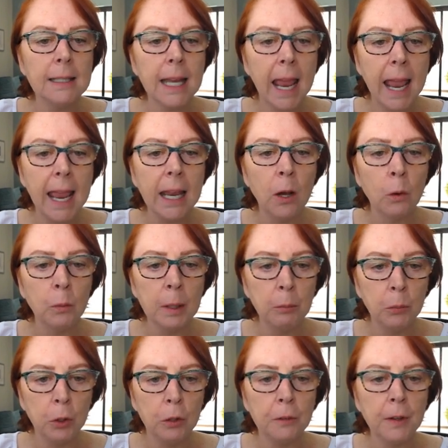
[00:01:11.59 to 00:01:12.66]
tag or
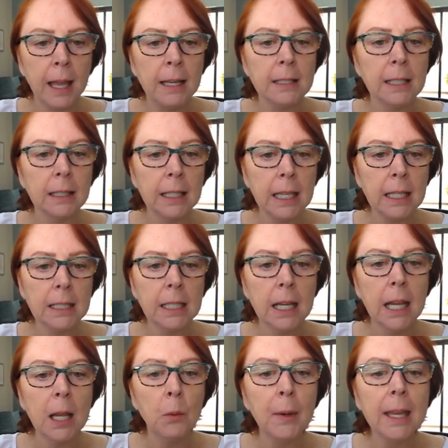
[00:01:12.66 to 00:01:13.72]
remove and delete
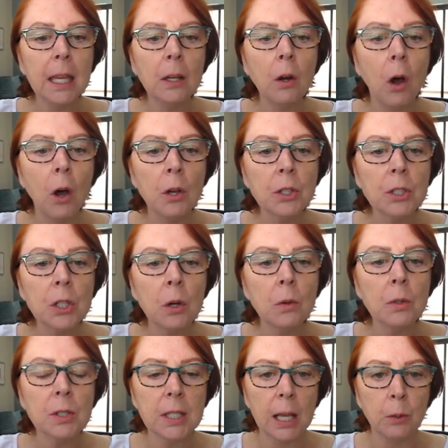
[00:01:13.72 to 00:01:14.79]
we can
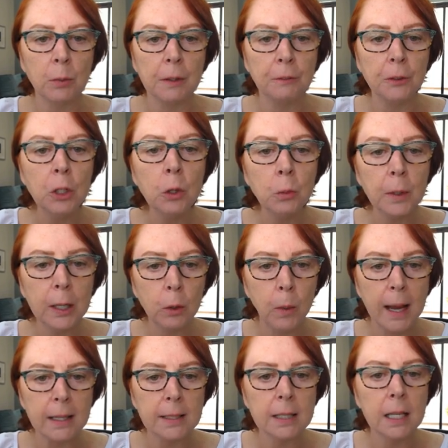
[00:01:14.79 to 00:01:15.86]
also send review
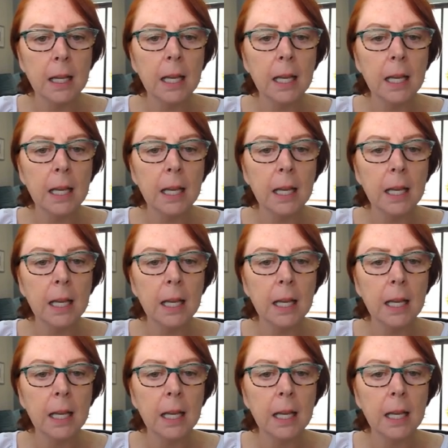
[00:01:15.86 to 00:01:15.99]
requests,